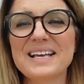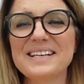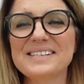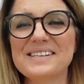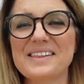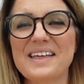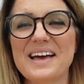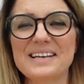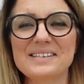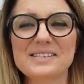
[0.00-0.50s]

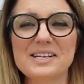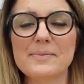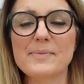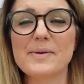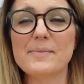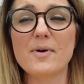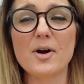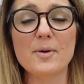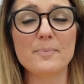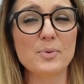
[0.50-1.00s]
so that is going to
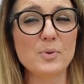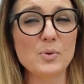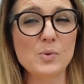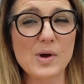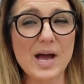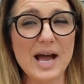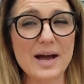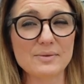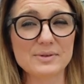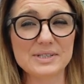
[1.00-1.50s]
be my ball
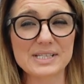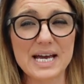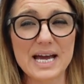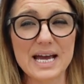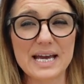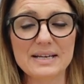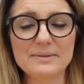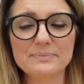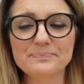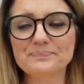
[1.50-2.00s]
gown
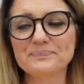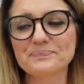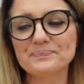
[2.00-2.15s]
day